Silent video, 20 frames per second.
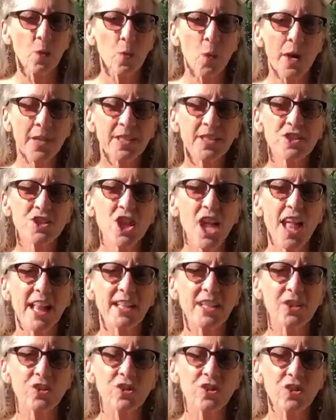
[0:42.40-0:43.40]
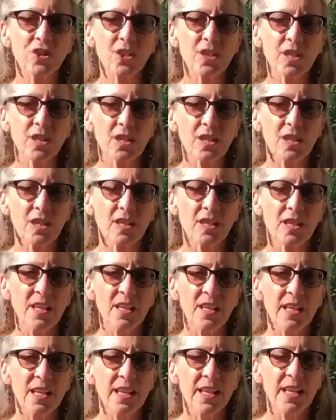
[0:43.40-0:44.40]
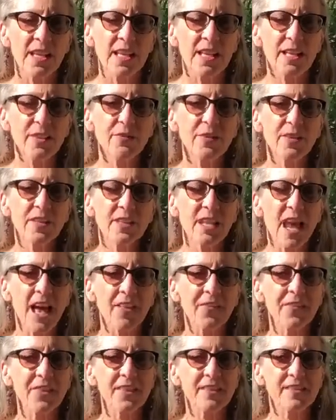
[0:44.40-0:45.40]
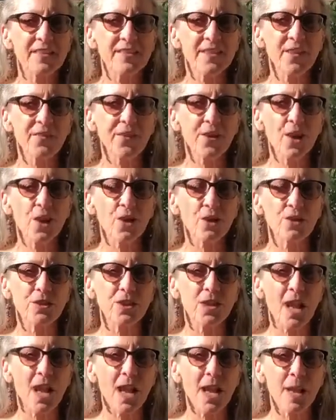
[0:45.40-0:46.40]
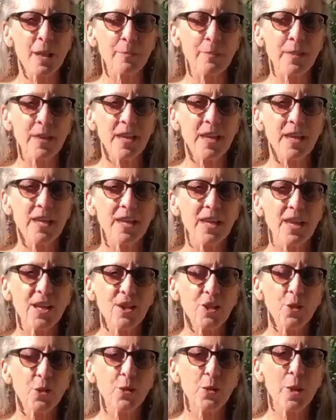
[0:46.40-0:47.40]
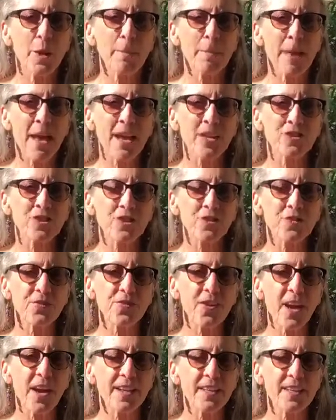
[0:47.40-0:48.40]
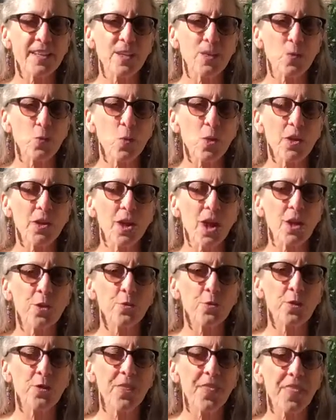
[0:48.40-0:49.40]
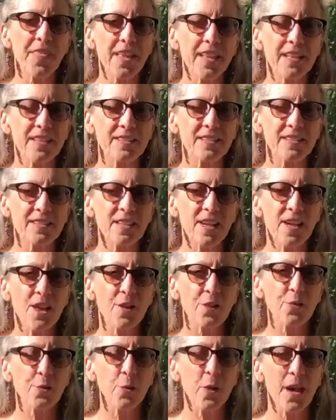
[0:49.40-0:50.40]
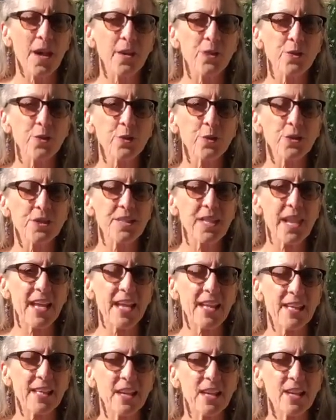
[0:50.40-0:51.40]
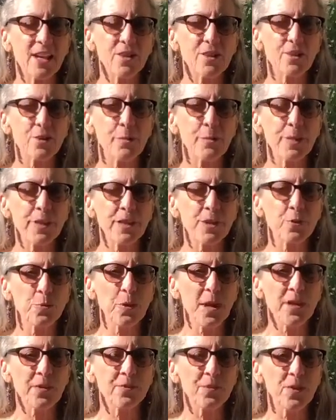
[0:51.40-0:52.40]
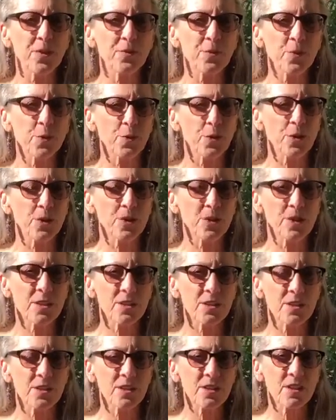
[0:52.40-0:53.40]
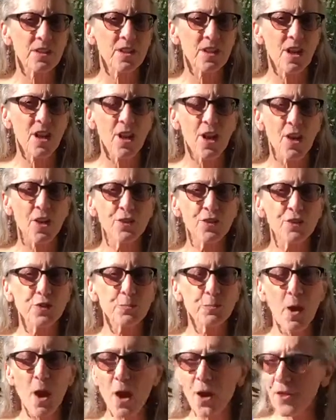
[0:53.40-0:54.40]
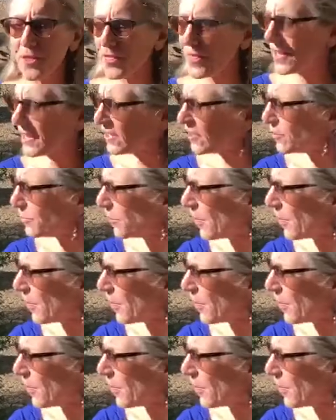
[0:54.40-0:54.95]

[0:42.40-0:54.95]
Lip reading: What a challenge. Even at this difficult time, can you imagine finding 100 things throughout your day to be grateful for? Small things,